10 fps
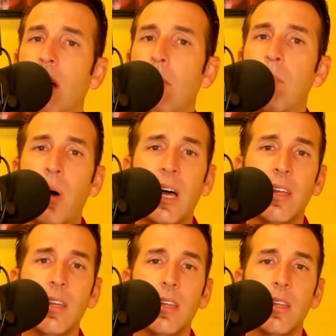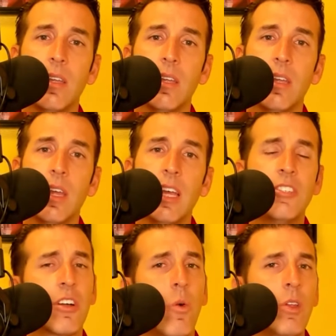But is
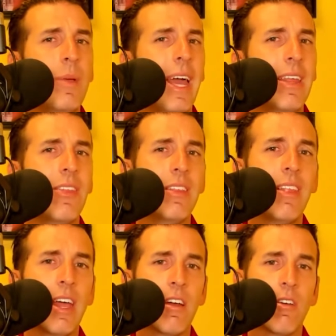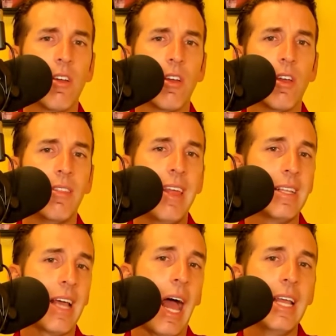there going to be anything there
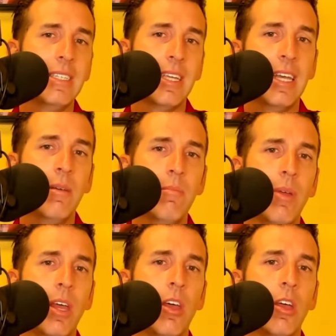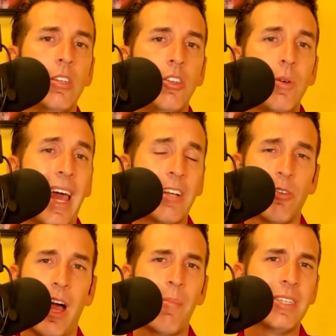that ties him to an
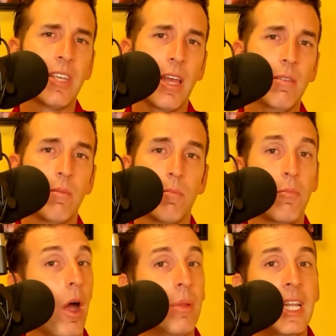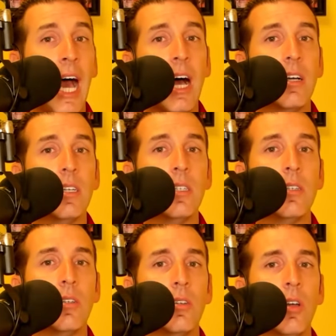actual homicide? Probably not.
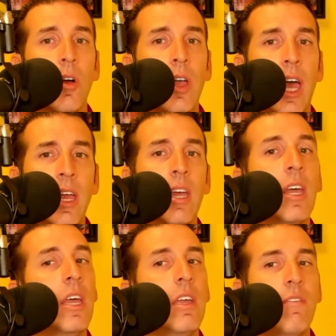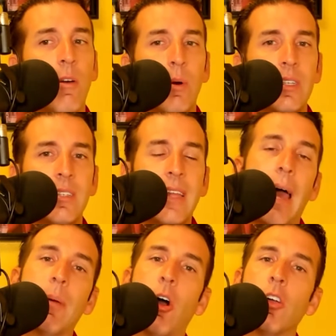Okay? If it was a
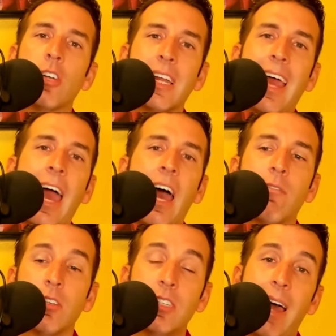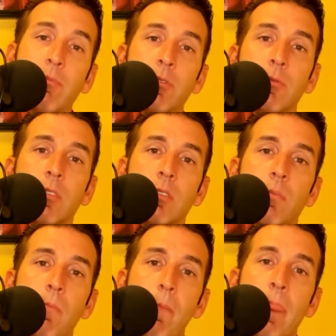stabbing, all you're going to have are stab wounds.
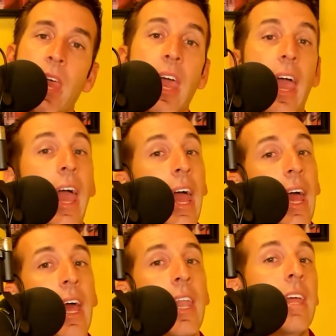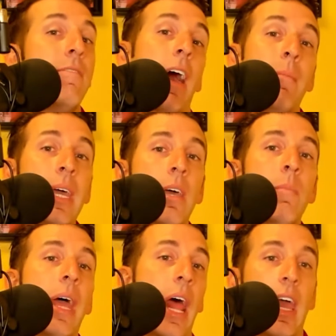And if I'm
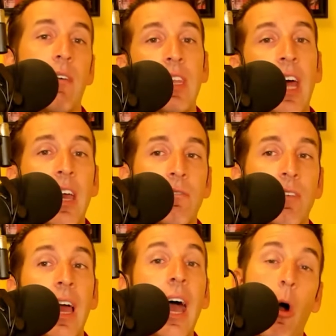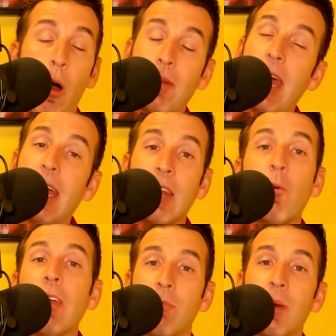him and I have the knife, I'm taking
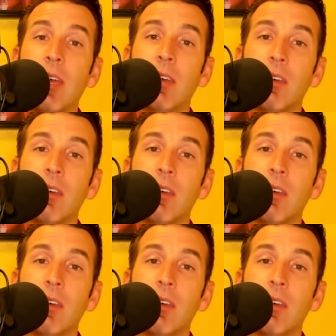it with me